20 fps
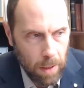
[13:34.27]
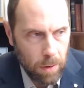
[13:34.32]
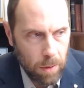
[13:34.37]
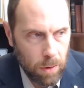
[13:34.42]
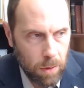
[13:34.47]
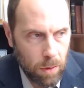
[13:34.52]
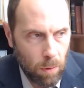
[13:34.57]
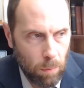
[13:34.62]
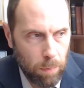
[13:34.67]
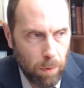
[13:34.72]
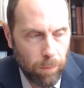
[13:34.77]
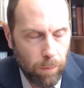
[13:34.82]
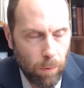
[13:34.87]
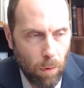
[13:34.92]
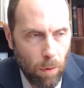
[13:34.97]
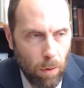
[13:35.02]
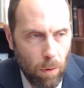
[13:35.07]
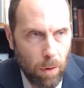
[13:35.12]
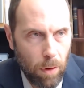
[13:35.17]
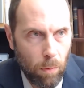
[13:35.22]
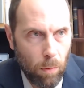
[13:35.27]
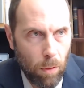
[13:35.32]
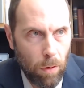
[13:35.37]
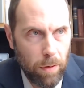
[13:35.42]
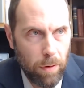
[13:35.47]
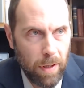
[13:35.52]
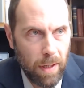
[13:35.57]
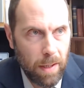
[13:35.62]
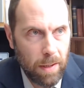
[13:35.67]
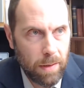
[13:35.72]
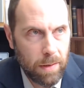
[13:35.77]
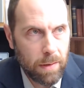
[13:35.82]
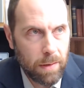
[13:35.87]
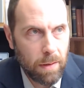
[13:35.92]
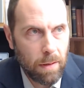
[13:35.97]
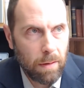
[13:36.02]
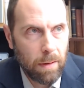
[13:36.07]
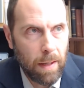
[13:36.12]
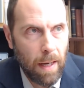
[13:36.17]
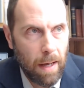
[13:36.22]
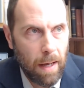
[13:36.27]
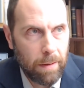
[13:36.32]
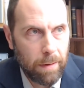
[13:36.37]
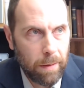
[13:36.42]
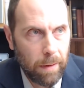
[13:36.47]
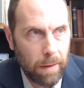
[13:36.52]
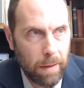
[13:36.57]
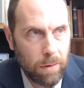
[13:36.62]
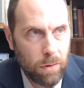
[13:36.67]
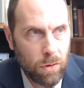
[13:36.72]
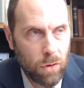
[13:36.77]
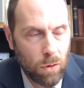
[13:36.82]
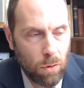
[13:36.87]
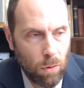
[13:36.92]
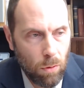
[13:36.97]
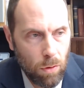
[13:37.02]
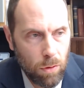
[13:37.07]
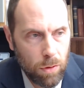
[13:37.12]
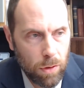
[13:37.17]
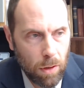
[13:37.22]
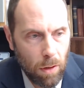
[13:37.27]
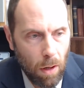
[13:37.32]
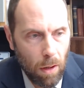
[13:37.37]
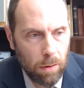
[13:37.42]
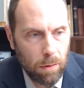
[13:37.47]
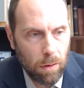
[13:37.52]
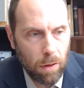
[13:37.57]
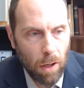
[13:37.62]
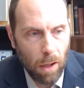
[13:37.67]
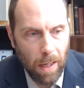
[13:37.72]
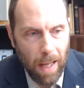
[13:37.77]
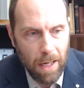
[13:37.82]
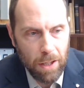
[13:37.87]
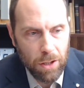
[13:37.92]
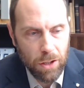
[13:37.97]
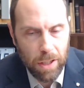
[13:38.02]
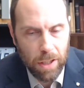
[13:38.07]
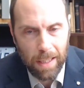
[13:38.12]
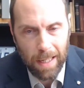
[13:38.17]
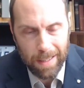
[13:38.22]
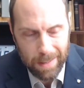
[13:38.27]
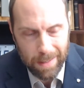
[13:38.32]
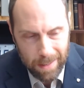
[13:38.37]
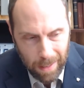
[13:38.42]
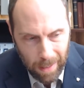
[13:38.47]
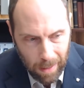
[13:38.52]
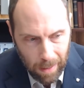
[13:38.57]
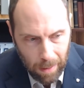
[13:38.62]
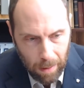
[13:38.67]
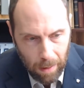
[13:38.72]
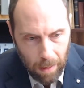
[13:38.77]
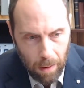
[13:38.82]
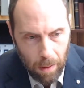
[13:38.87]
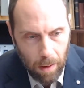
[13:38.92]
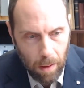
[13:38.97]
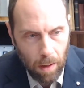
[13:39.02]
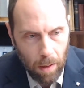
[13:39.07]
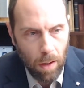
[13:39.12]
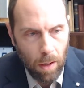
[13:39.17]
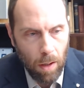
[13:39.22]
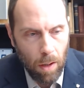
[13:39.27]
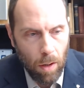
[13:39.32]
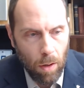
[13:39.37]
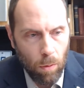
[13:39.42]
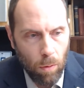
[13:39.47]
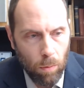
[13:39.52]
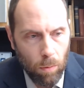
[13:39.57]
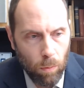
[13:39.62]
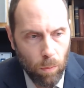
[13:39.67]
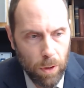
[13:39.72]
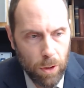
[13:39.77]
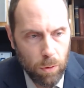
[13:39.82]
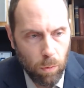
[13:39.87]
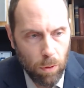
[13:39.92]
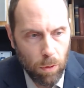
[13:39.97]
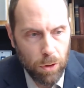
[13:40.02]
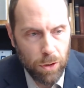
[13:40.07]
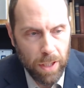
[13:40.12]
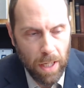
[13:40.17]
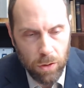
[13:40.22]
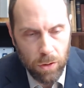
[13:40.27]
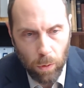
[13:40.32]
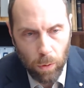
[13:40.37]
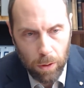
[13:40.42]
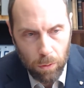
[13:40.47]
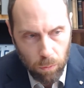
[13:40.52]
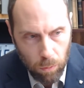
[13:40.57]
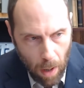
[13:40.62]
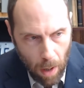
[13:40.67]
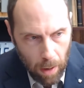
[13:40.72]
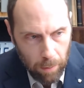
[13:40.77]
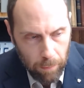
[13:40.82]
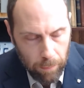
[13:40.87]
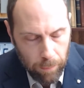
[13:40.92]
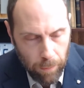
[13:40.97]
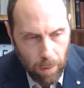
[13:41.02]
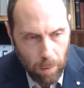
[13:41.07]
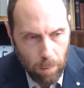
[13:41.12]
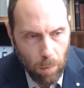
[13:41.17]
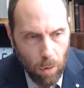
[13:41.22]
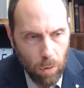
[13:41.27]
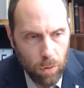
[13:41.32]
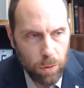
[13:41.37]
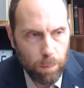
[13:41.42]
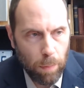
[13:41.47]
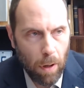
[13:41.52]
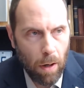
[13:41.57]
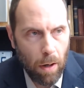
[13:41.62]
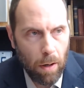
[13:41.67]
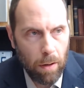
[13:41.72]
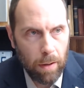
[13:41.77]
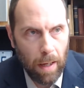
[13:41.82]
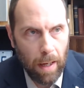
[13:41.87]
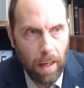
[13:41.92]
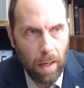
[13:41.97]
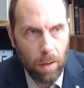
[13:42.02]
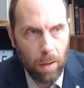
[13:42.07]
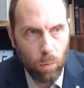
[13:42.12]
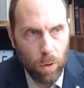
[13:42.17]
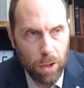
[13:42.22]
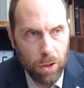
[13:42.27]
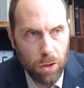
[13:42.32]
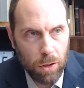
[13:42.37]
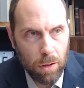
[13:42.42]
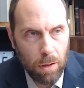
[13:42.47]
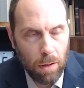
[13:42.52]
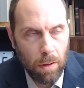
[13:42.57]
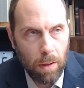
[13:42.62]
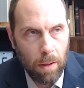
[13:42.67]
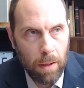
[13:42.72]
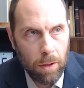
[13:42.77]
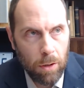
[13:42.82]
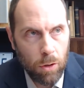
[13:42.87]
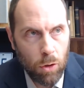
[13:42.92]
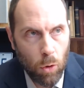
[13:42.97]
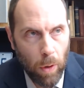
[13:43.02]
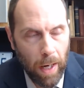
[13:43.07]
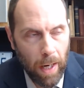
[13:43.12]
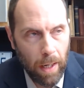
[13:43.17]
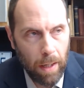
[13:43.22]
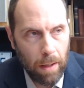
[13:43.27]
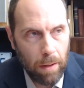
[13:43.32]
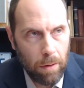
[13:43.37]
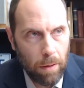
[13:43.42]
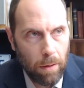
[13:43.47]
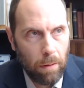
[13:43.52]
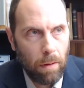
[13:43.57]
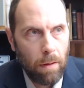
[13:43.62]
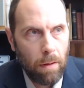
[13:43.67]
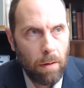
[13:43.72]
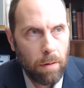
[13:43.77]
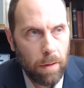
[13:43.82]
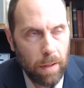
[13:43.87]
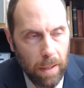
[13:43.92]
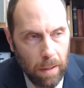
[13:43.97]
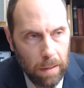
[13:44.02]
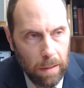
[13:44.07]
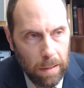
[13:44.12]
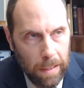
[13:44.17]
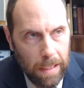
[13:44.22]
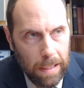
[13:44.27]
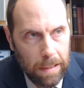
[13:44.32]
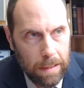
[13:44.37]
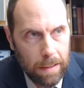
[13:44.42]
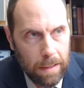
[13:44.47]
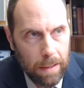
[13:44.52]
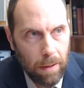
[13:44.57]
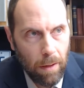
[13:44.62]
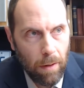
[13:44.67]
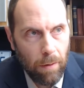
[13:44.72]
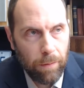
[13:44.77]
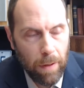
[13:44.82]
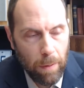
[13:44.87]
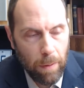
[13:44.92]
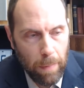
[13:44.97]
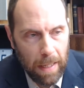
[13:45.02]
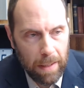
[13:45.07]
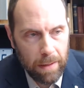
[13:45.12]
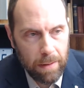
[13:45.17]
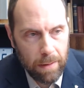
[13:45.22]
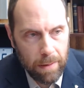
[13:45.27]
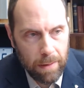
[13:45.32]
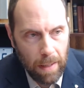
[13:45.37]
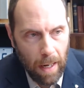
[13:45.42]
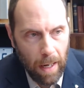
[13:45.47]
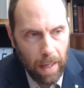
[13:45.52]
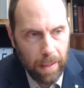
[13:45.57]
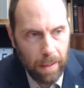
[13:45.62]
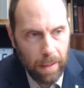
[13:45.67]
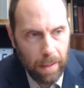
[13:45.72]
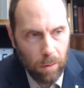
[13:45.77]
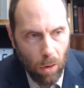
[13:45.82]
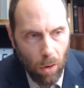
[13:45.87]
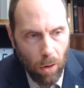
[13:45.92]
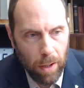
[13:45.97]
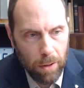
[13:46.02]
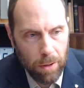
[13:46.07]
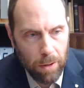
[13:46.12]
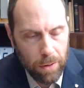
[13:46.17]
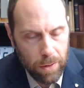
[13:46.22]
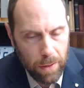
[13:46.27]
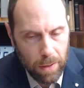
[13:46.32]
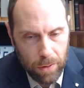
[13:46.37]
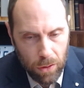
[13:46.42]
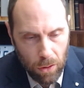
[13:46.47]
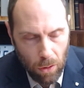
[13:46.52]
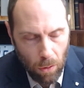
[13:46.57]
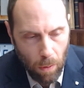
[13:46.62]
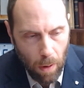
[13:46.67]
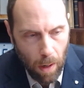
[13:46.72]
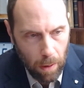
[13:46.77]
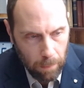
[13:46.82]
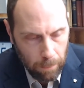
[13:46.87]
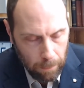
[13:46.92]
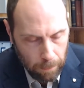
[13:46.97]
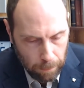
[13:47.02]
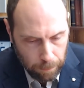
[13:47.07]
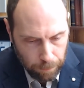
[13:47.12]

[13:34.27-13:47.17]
So before, there were these Catholic schools called collèges classiques, which were Jesuit run for the most part, and which trained the elite of Quebec society, lawyers and so on,